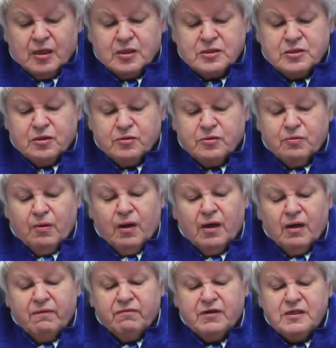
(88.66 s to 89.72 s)
So to
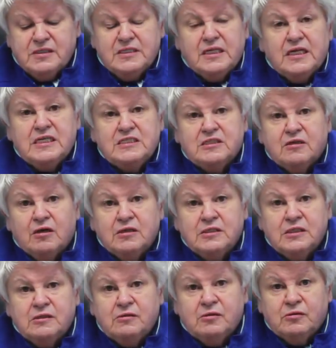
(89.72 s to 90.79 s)
all of us, let's
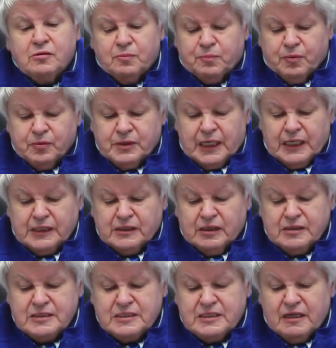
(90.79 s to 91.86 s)
continue to protect
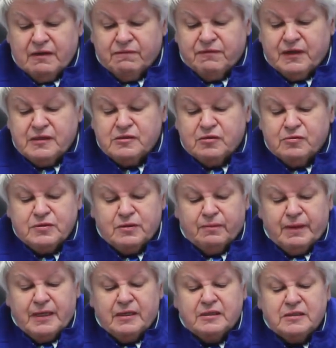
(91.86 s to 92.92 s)
ourselves and those
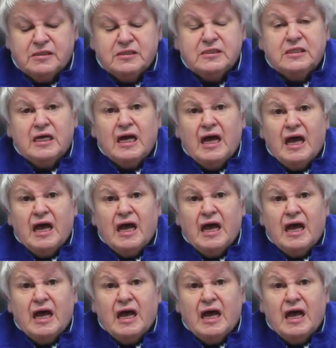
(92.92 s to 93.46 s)
around us